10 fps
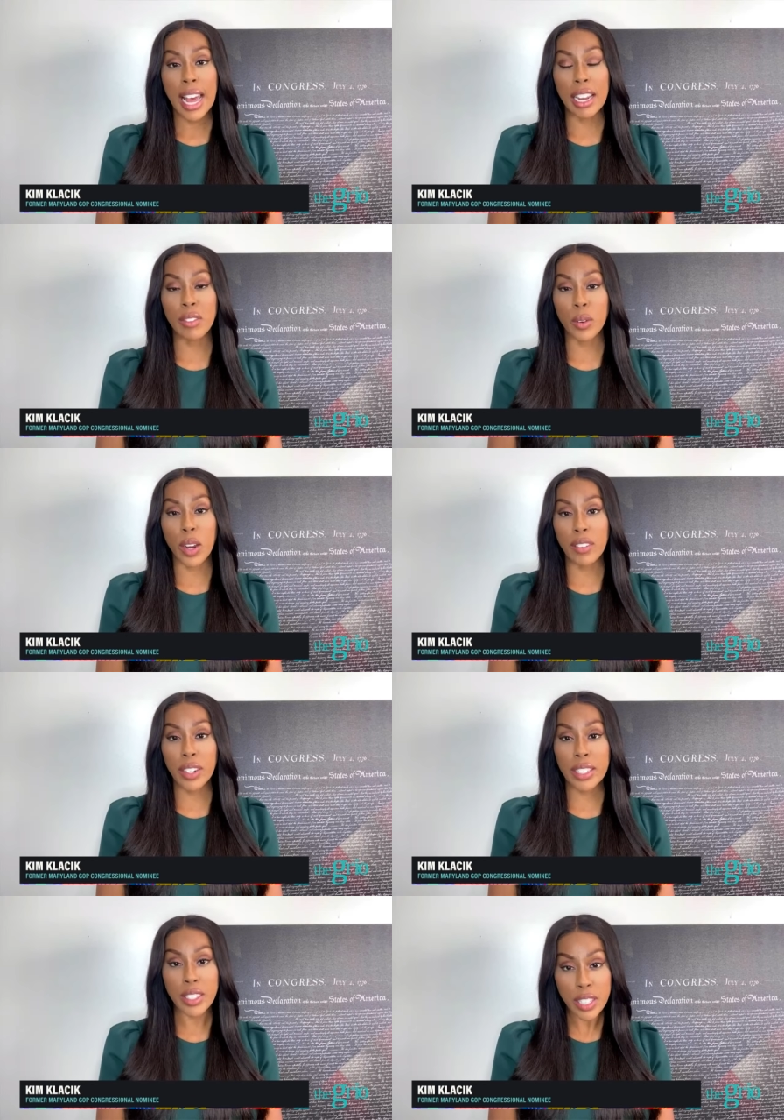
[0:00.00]
And if you're
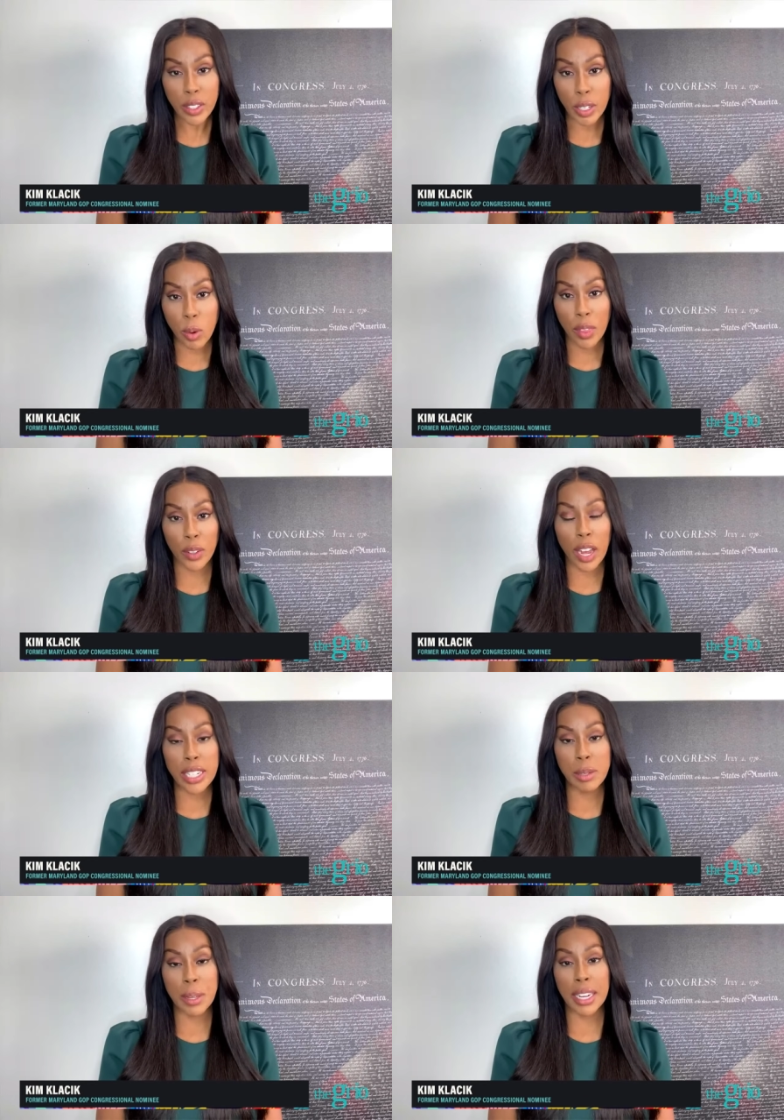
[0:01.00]
ever considering whether or
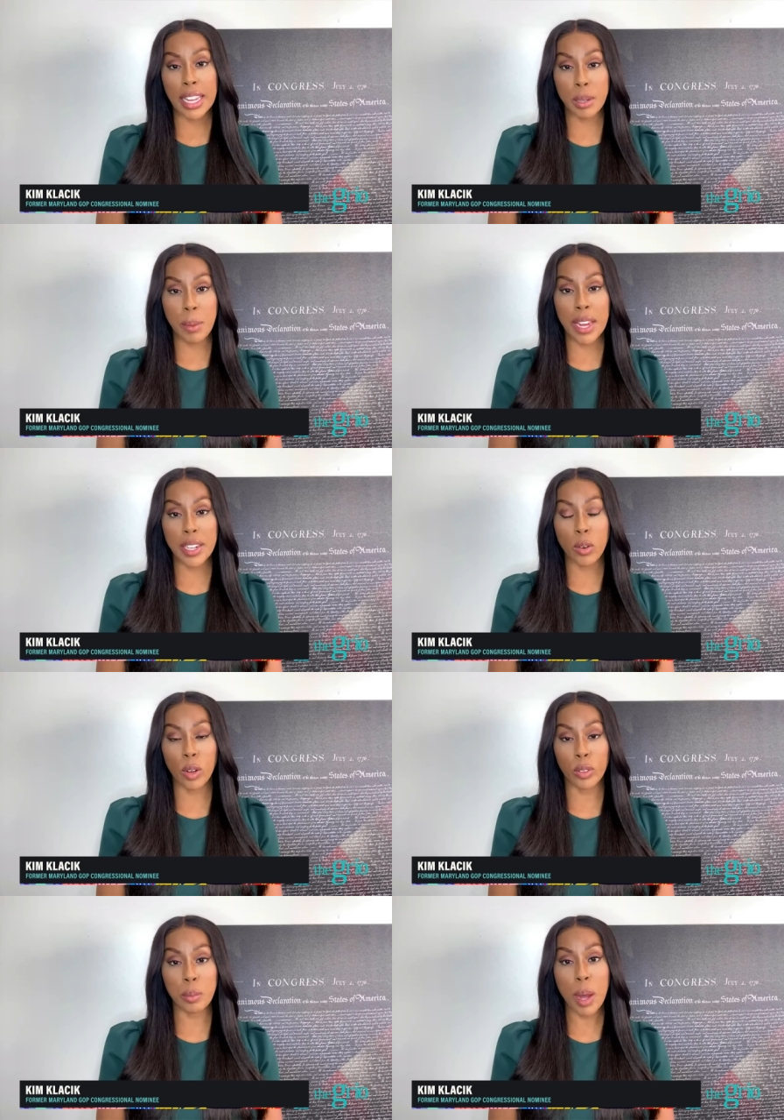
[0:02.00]
not to be an independent
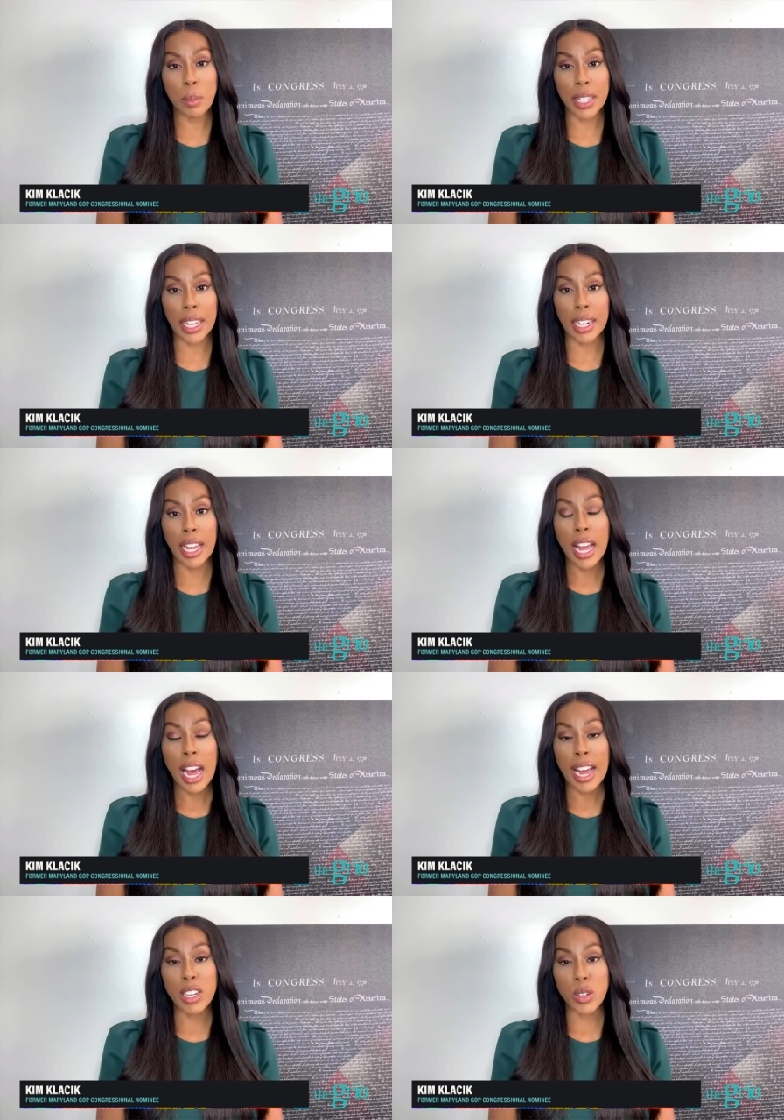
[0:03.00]
or a Republican,
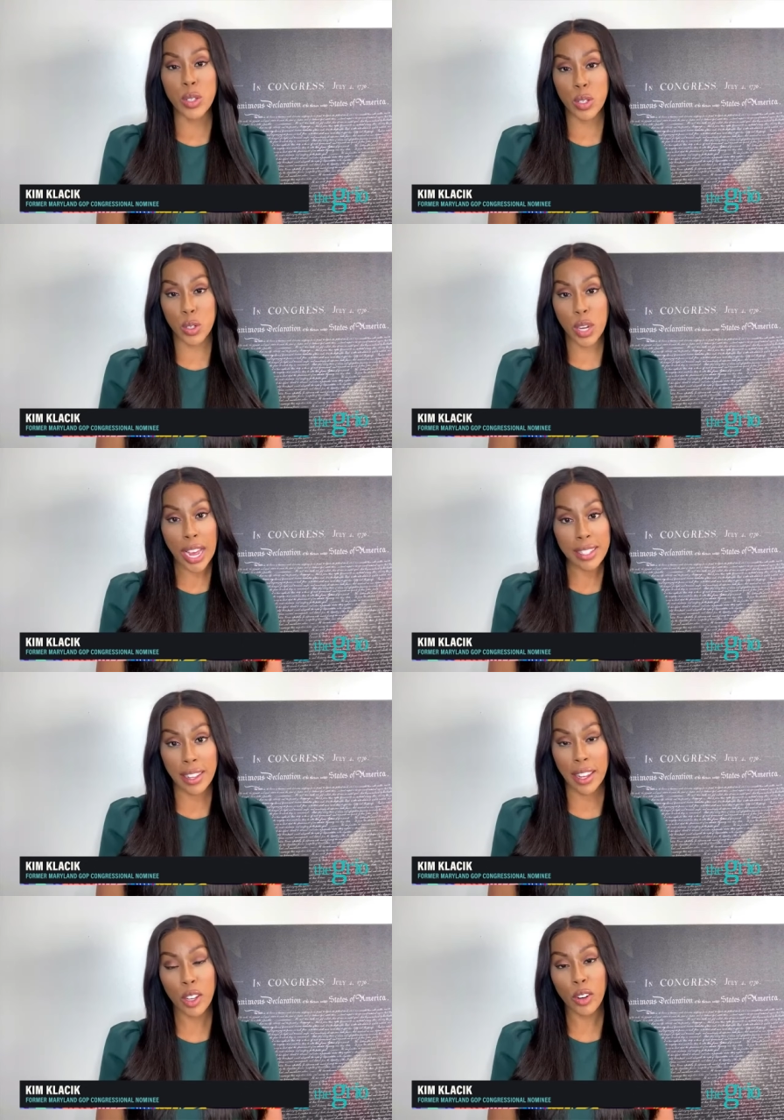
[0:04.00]
I just suggest,
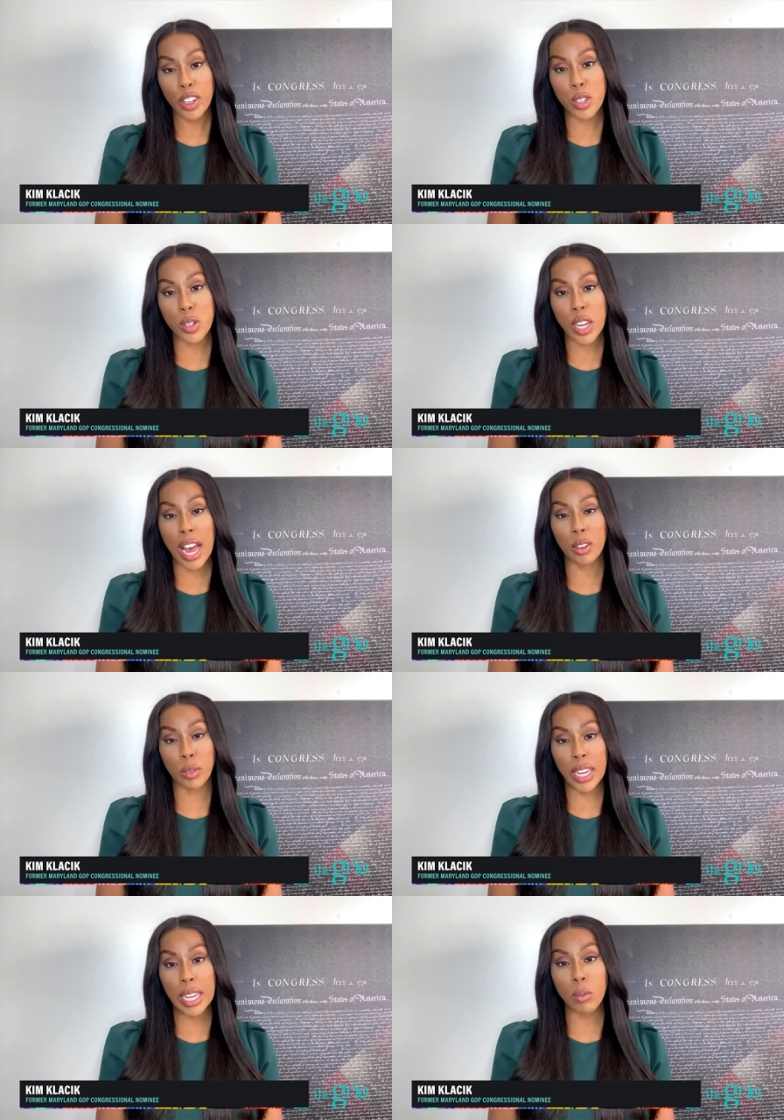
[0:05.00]
I encourage you to kind
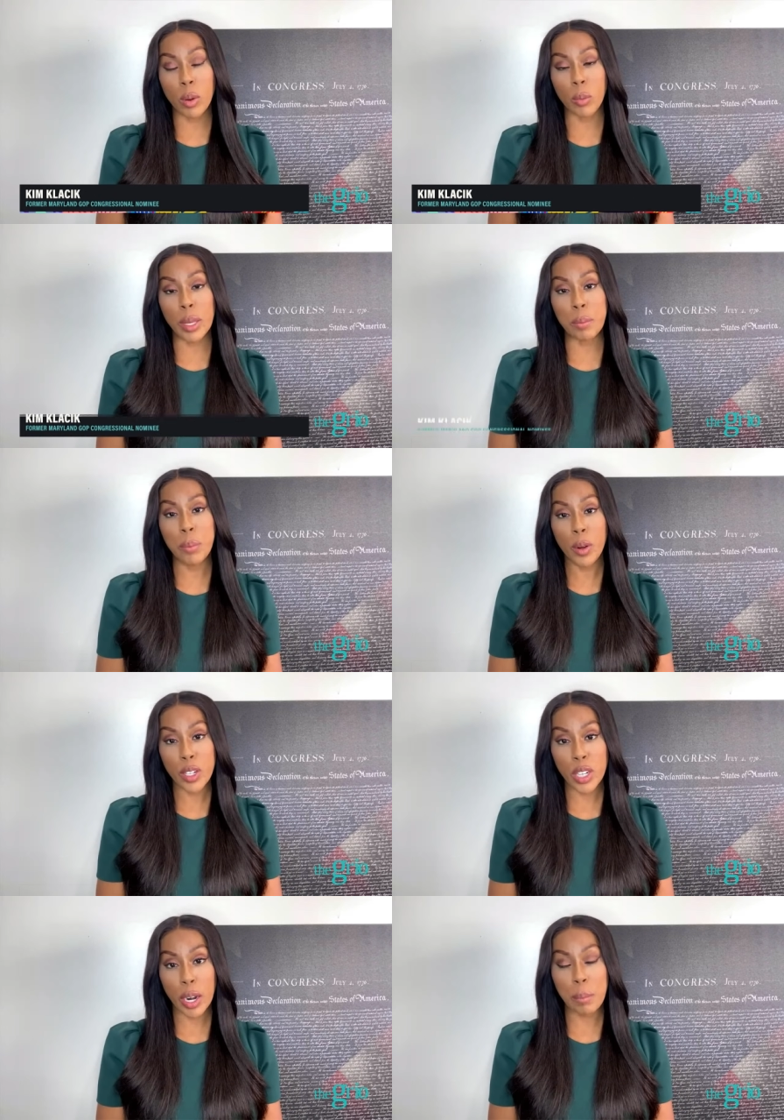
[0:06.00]
of read what we
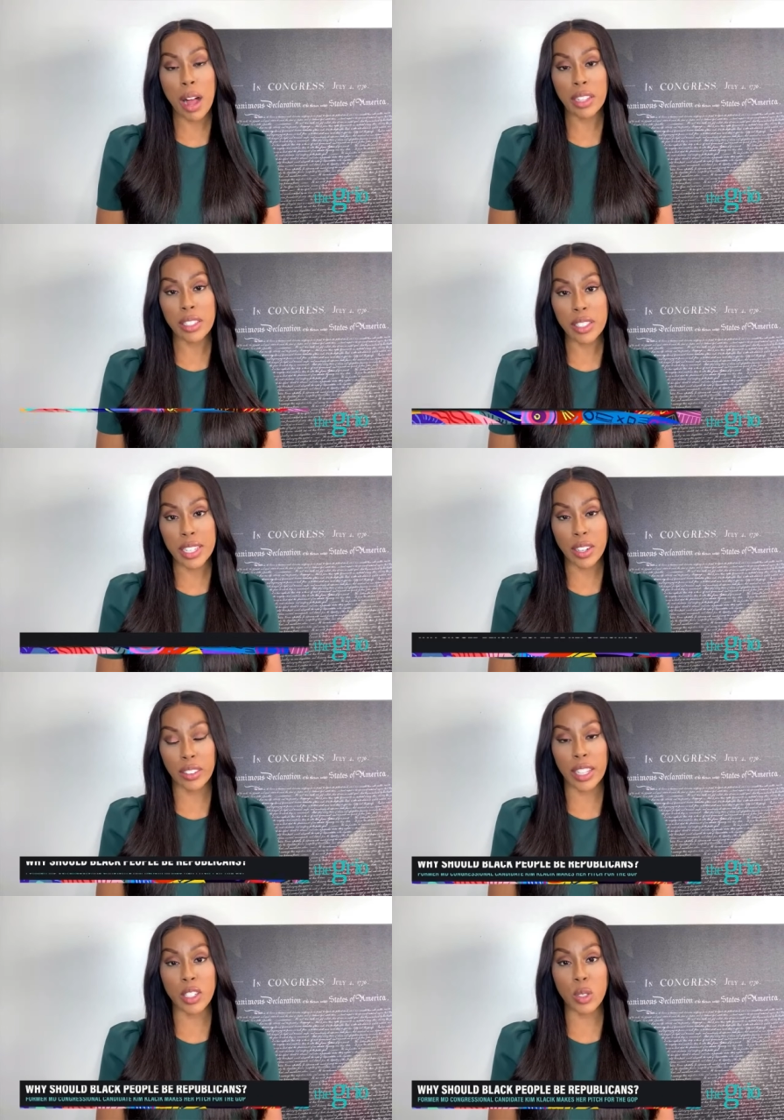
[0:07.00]
push in our policies,
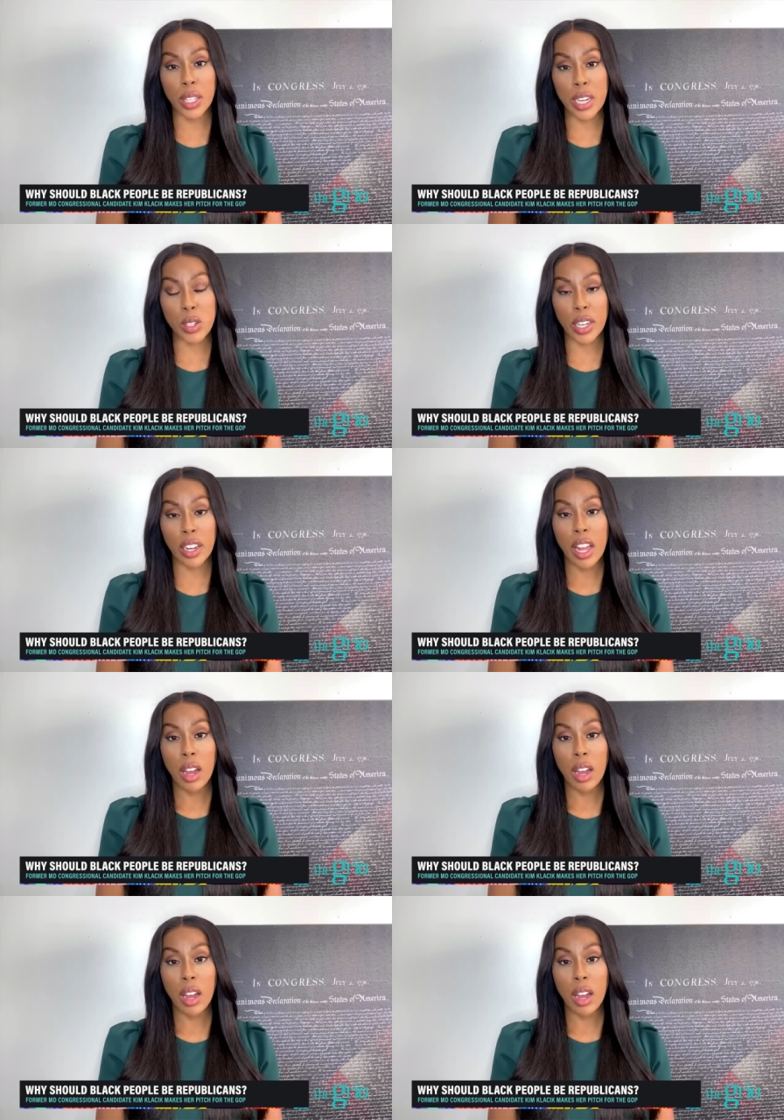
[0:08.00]
our legislation.